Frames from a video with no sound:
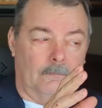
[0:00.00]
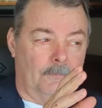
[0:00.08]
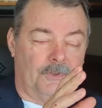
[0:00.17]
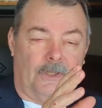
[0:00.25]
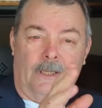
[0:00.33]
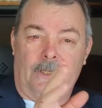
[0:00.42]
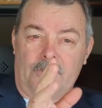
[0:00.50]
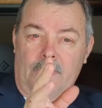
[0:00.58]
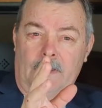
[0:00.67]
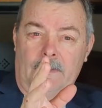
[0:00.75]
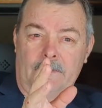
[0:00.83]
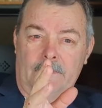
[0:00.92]
Skinny
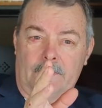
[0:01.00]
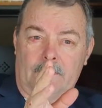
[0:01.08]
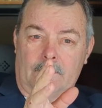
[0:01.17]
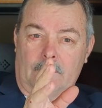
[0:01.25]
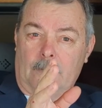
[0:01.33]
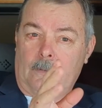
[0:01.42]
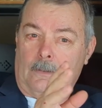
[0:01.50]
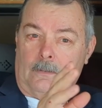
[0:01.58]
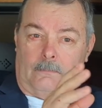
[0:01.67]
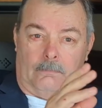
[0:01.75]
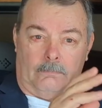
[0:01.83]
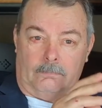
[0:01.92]
Jeans,
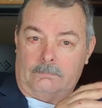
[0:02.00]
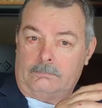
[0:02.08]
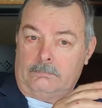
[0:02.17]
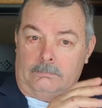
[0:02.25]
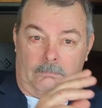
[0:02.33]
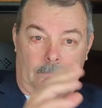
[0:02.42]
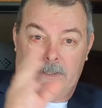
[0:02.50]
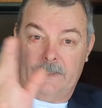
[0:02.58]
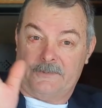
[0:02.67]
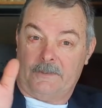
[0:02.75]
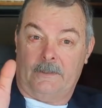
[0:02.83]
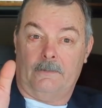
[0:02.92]
uh,
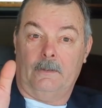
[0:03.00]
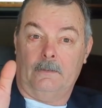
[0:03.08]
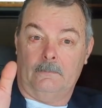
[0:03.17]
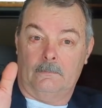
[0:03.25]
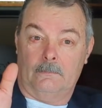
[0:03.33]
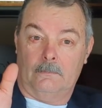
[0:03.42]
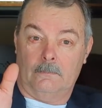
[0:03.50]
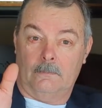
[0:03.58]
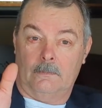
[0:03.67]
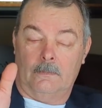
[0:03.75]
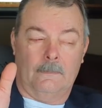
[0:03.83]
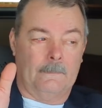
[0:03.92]
etc.,
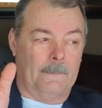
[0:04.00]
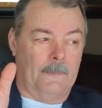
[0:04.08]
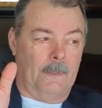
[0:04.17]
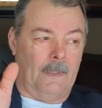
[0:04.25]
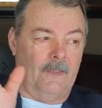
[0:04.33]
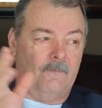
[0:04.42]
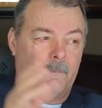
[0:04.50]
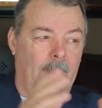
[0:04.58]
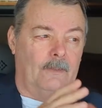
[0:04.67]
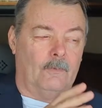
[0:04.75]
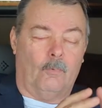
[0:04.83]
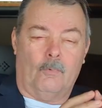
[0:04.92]
have
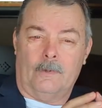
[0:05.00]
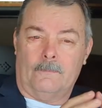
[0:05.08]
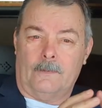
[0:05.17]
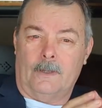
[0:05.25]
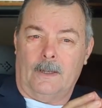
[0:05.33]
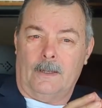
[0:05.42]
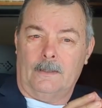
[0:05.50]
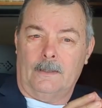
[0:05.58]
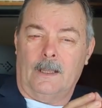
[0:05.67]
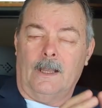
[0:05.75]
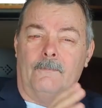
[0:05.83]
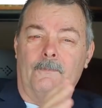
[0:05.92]
made the Word of God
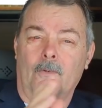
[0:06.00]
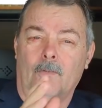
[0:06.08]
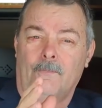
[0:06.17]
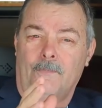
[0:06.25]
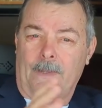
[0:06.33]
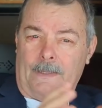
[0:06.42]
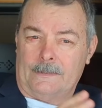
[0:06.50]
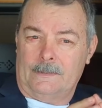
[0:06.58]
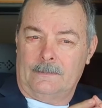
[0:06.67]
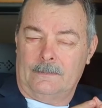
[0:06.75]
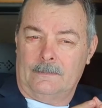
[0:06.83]
of no effect.